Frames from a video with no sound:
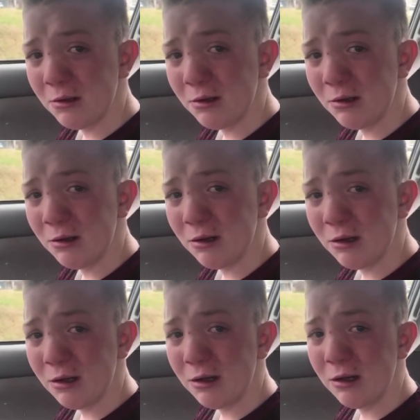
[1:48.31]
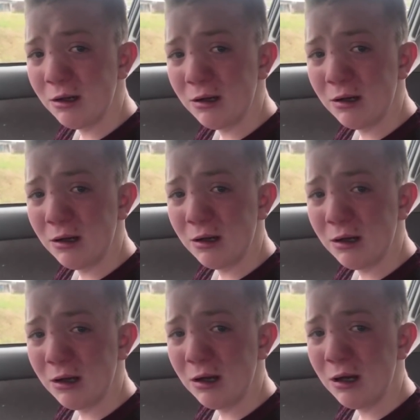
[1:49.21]
Or is it other kids too that feel
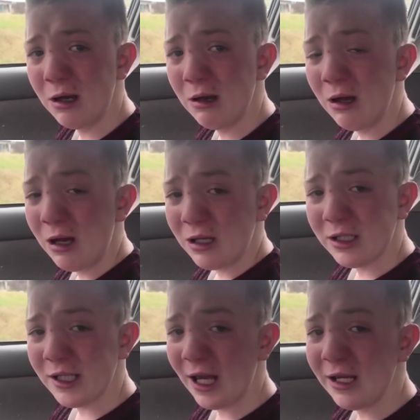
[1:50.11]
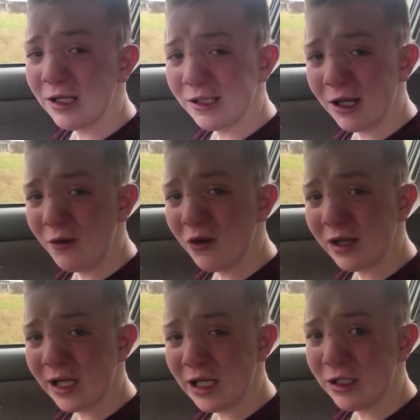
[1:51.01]
that way? Say it's
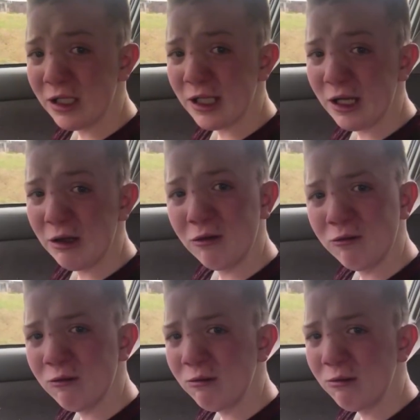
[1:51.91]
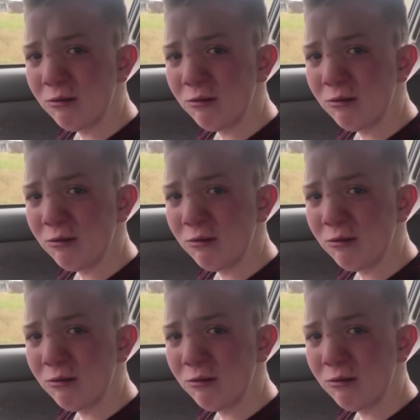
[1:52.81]
other kids too.